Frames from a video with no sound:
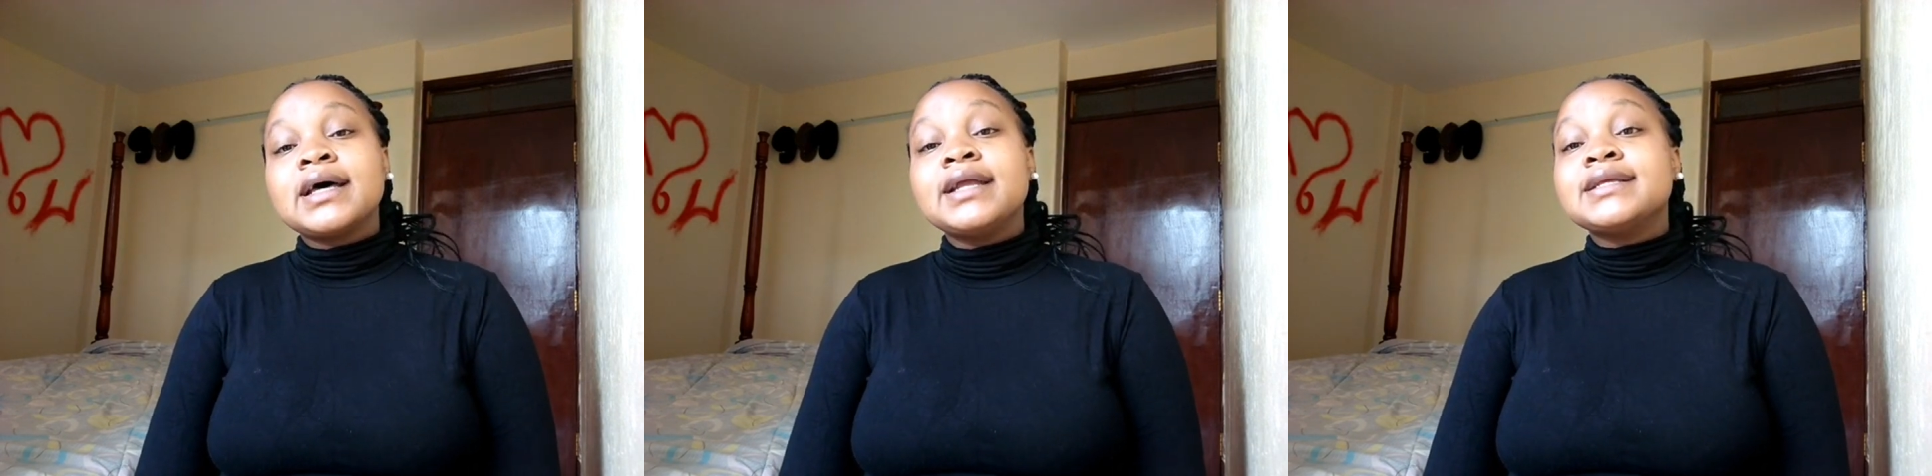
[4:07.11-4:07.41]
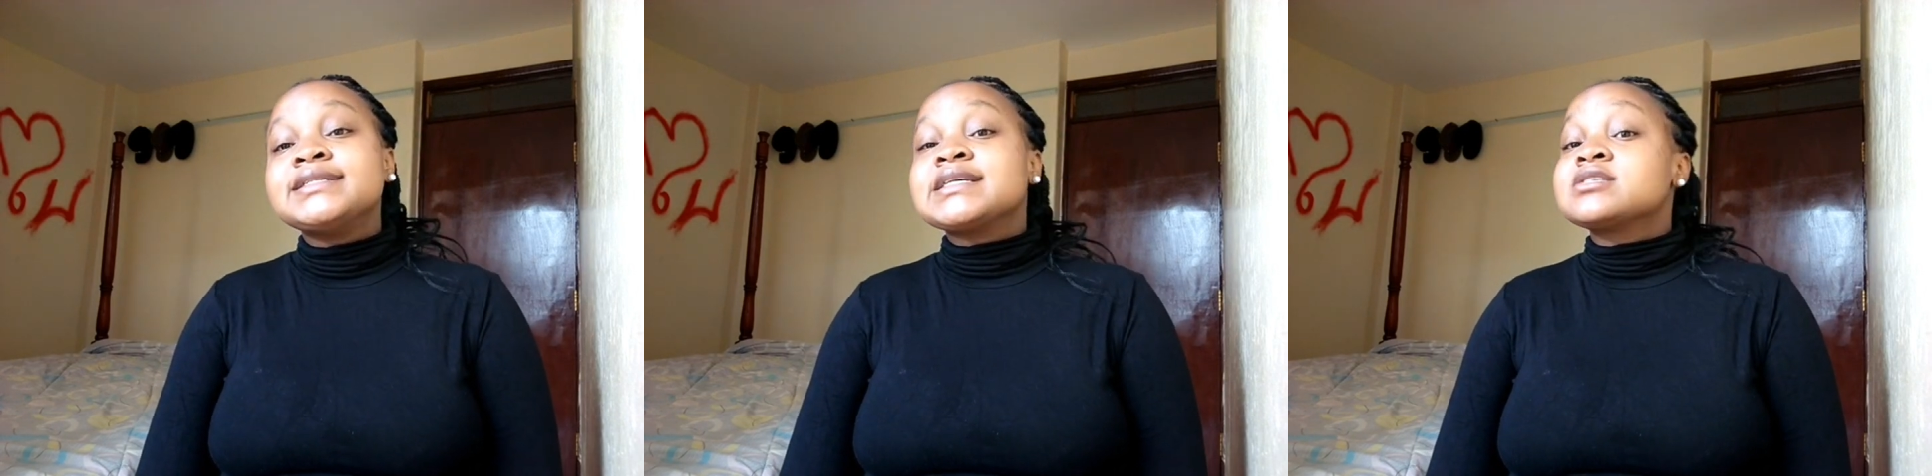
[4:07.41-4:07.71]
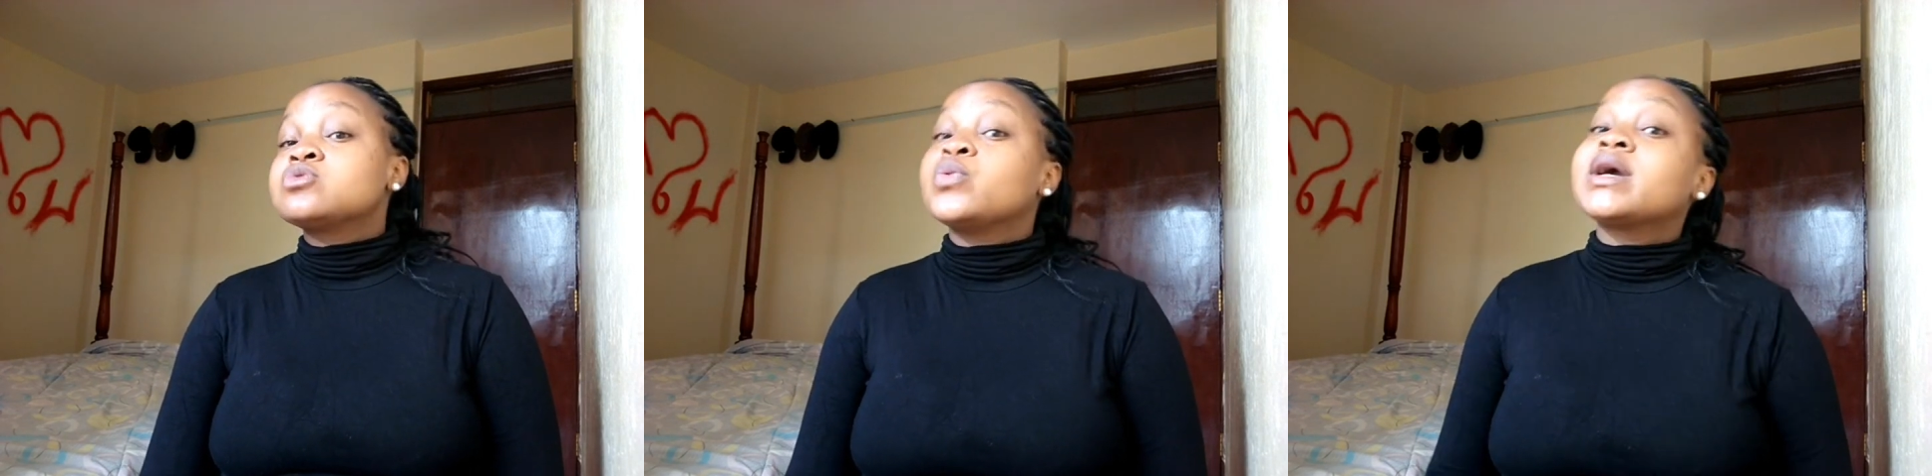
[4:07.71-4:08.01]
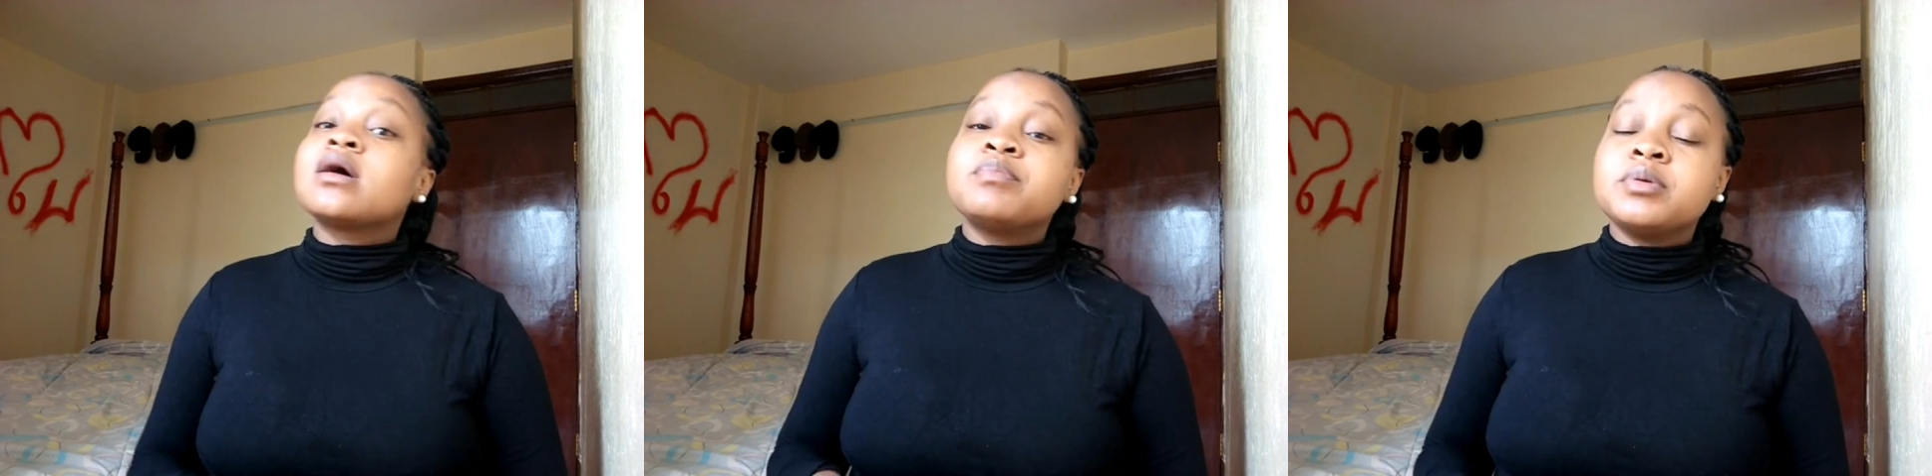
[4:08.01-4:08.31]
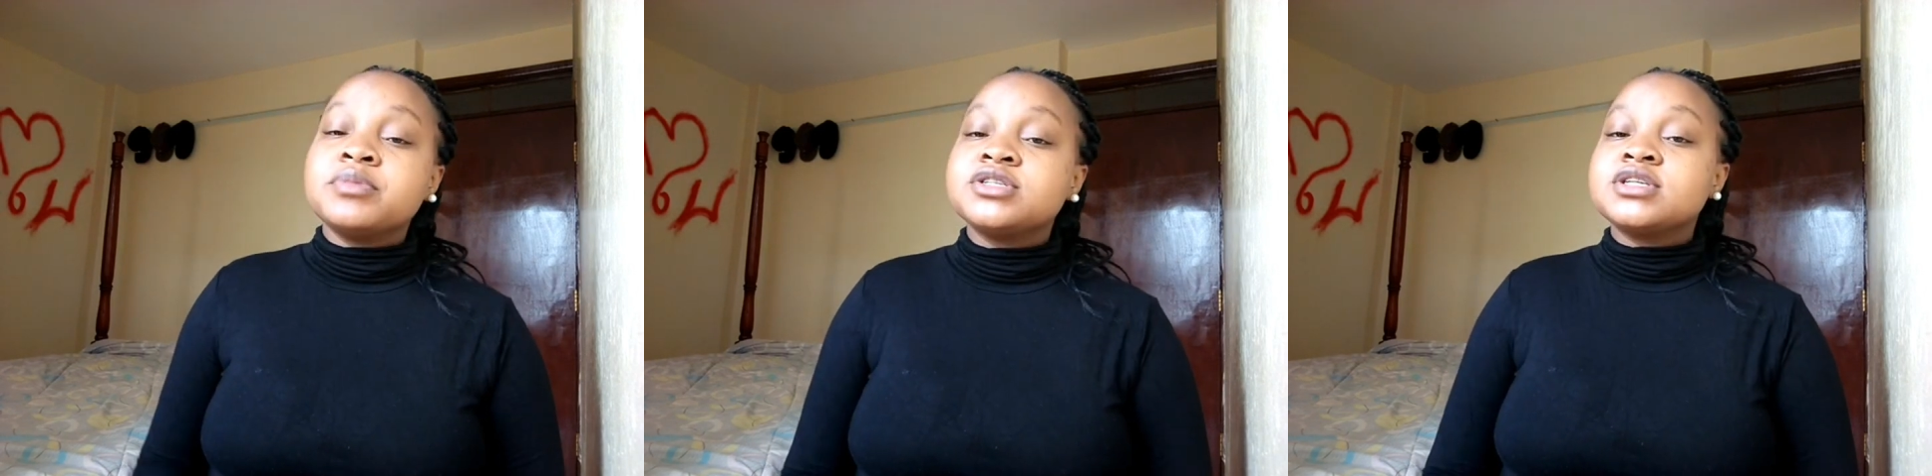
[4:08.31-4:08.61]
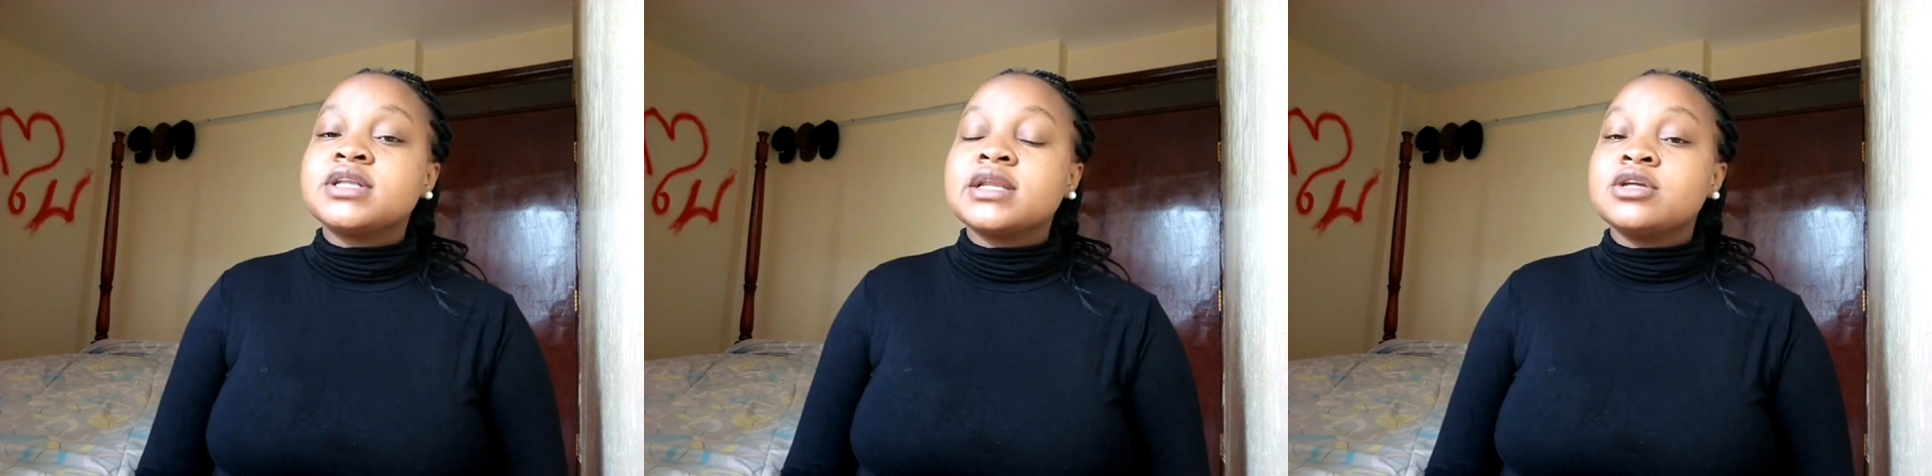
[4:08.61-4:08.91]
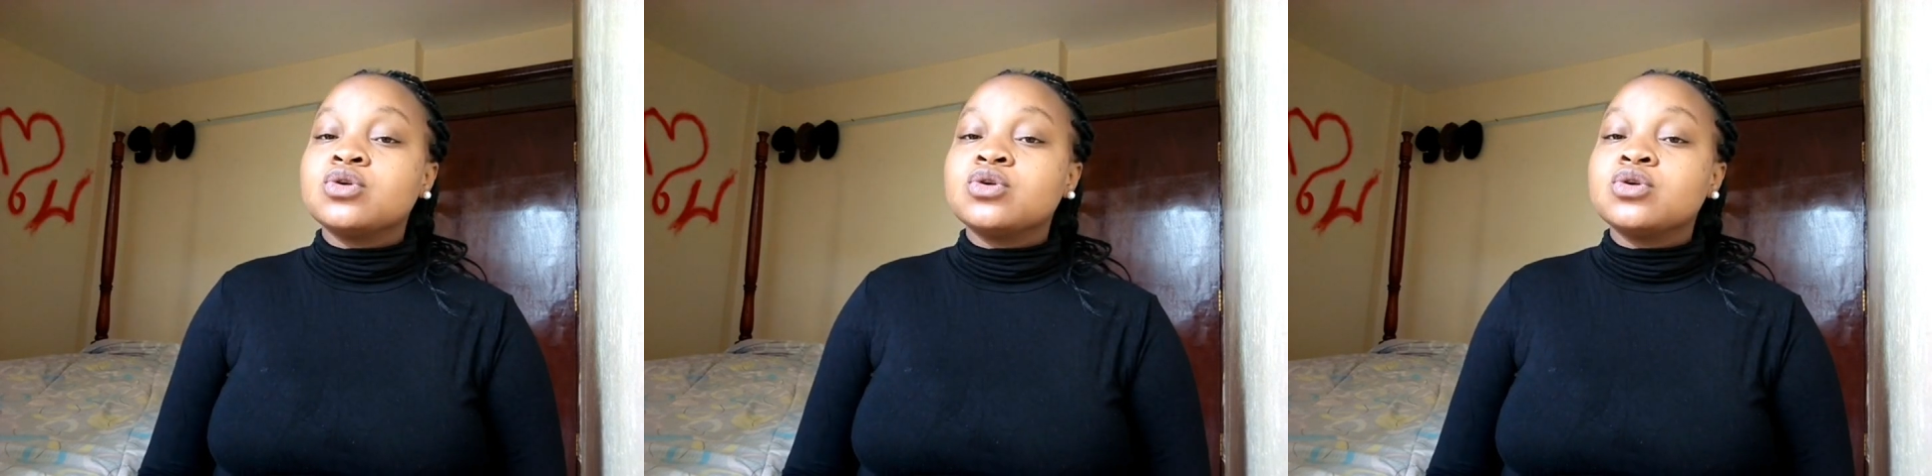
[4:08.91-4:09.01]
and just wake up immediately.